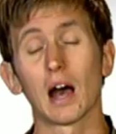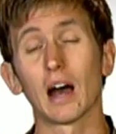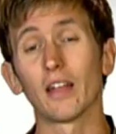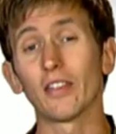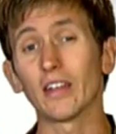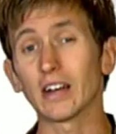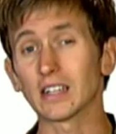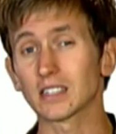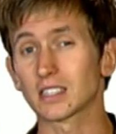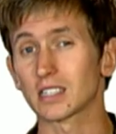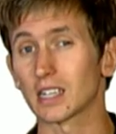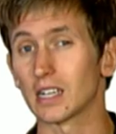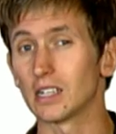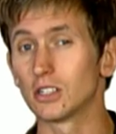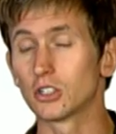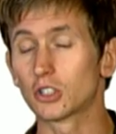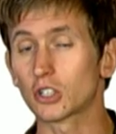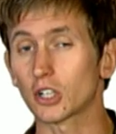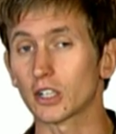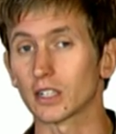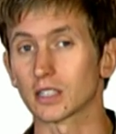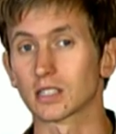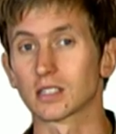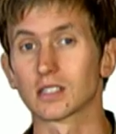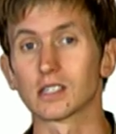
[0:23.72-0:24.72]
And that's
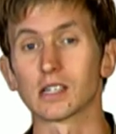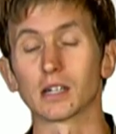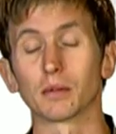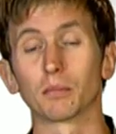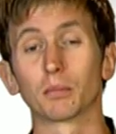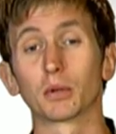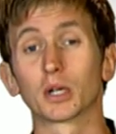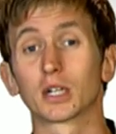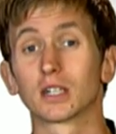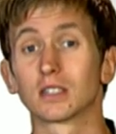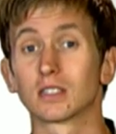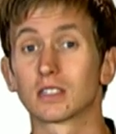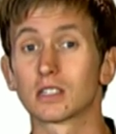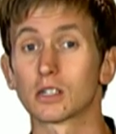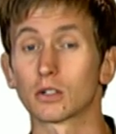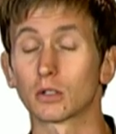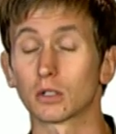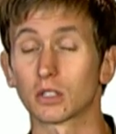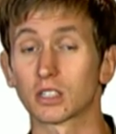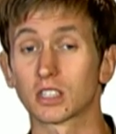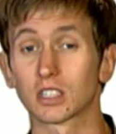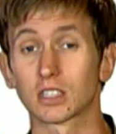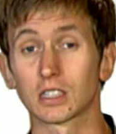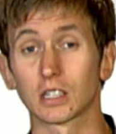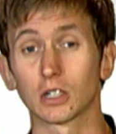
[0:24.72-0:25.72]
interesting, because there
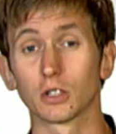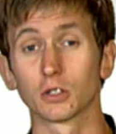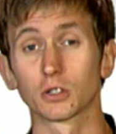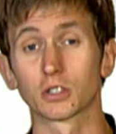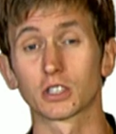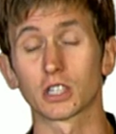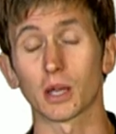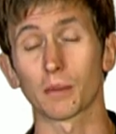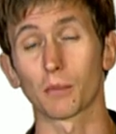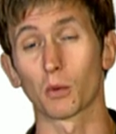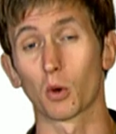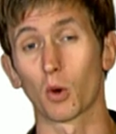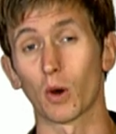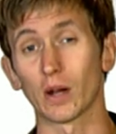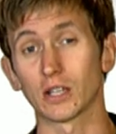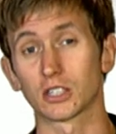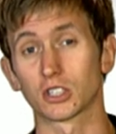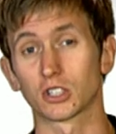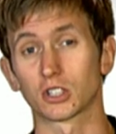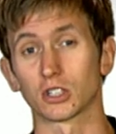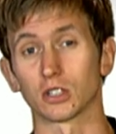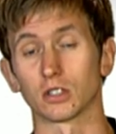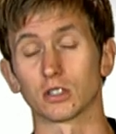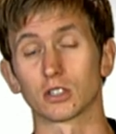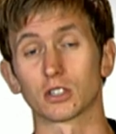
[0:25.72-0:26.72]
are still some
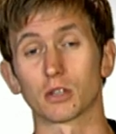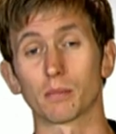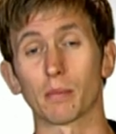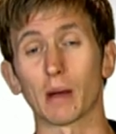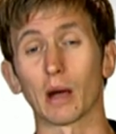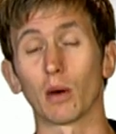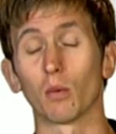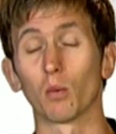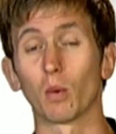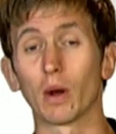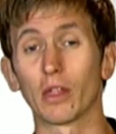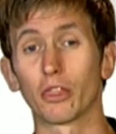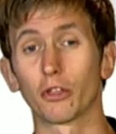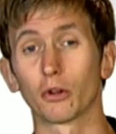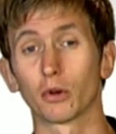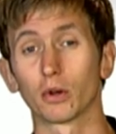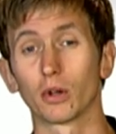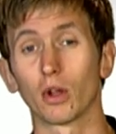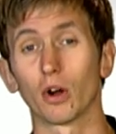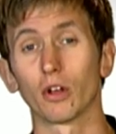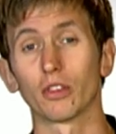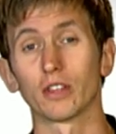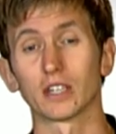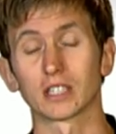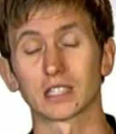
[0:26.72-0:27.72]
questions about whether
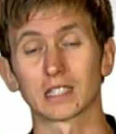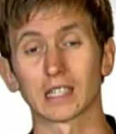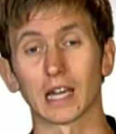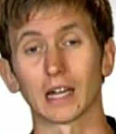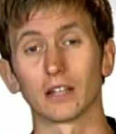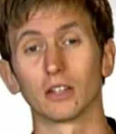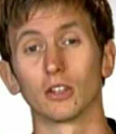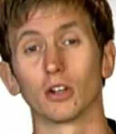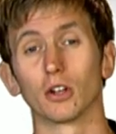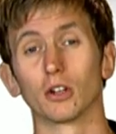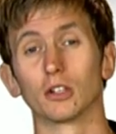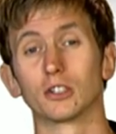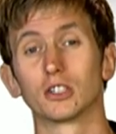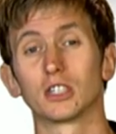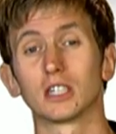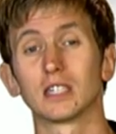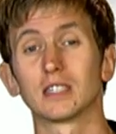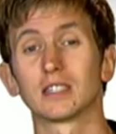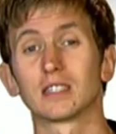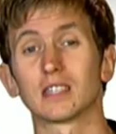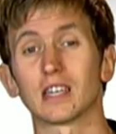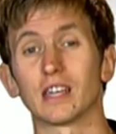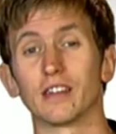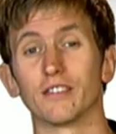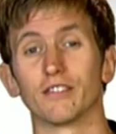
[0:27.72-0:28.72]
or not this technology
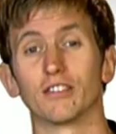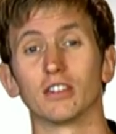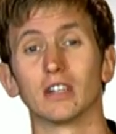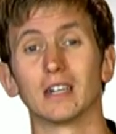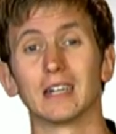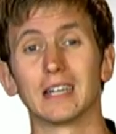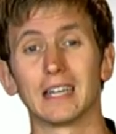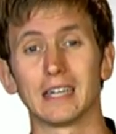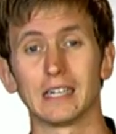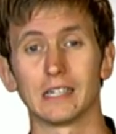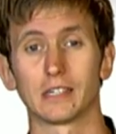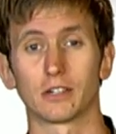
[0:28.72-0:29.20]
is even